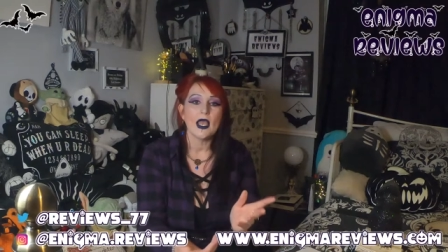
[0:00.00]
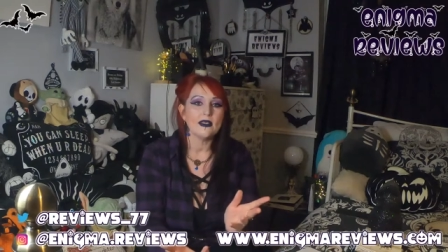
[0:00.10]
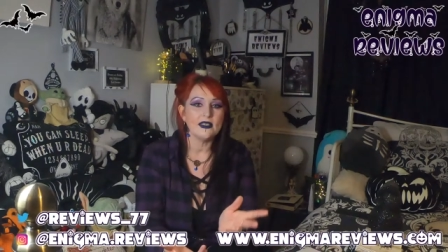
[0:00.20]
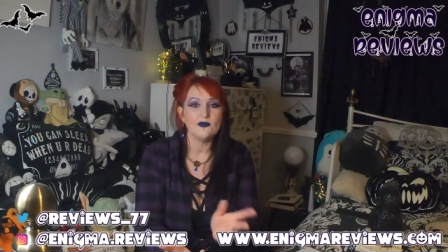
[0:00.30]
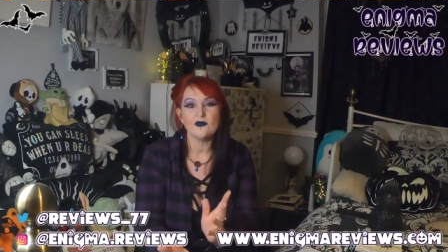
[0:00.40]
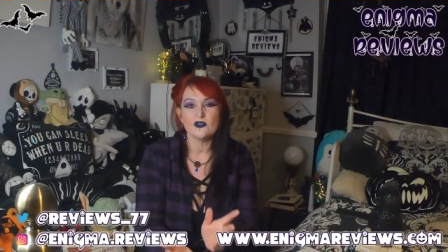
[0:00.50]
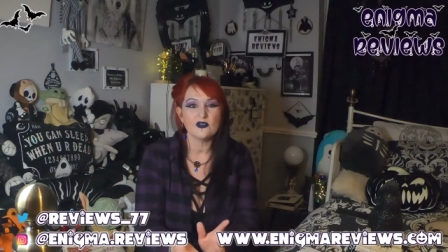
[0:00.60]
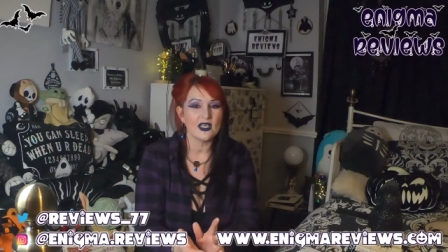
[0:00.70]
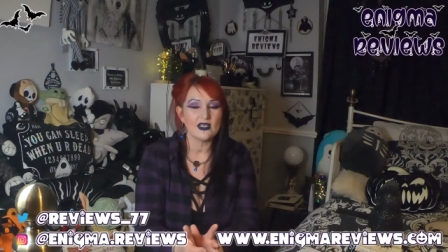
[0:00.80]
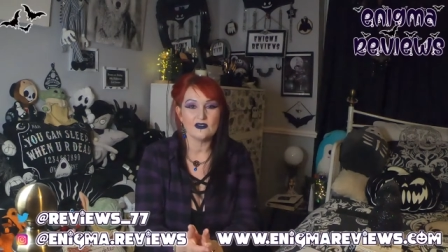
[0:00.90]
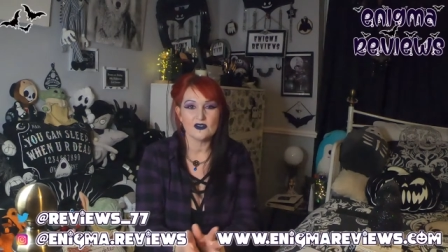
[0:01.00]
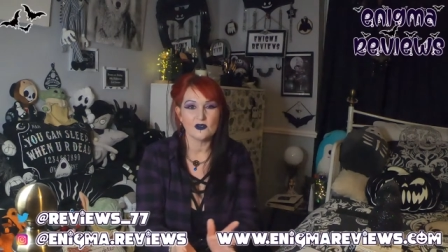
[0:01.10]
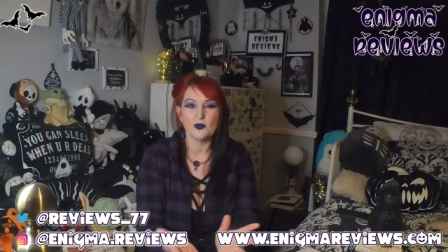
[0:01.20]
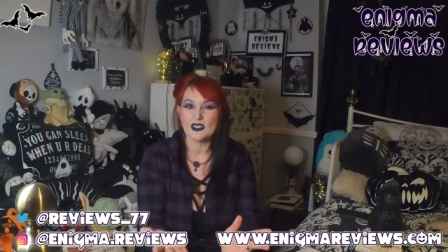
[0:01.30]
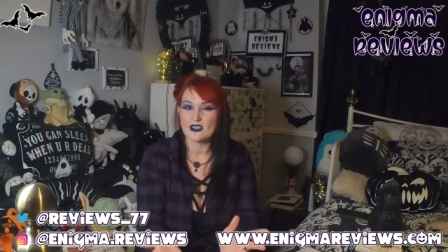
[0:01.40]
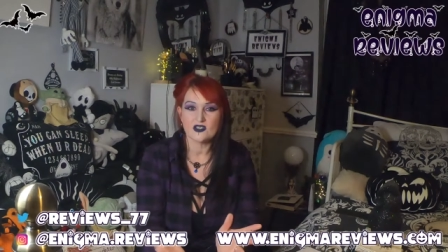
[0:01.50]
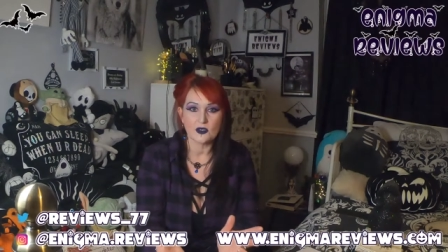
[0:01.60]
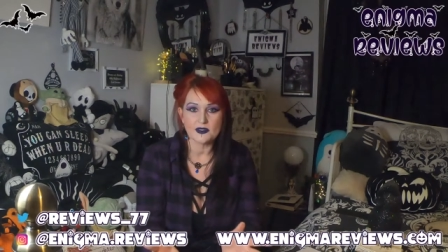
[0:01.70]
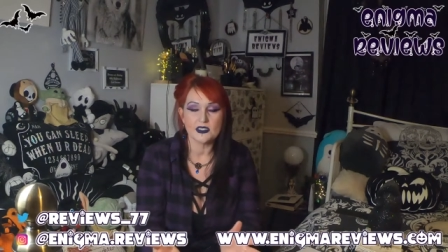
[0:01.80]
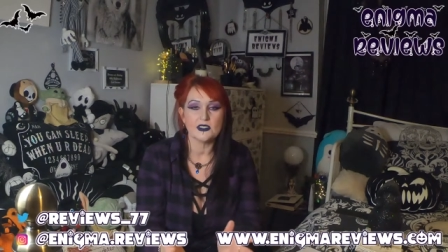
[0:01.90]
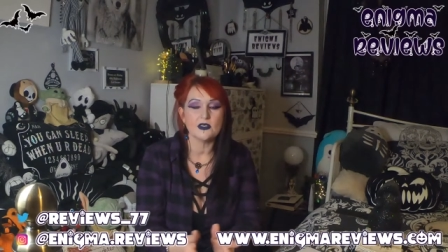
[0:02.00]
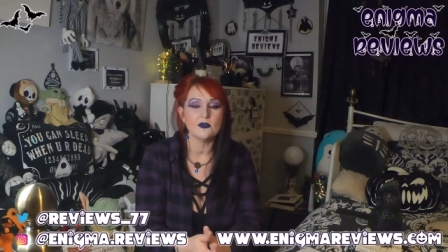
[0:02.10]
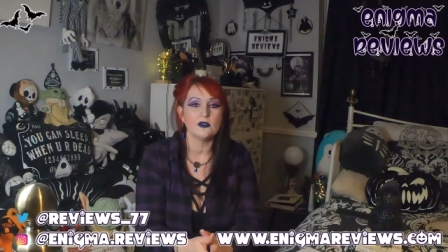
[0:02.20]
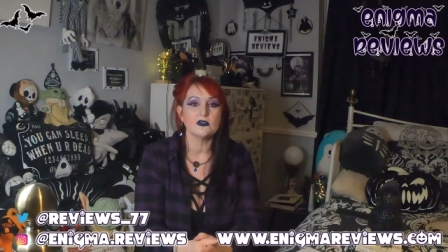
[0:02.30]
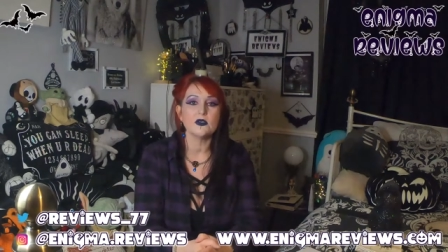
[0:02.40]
and even just going into shops in general.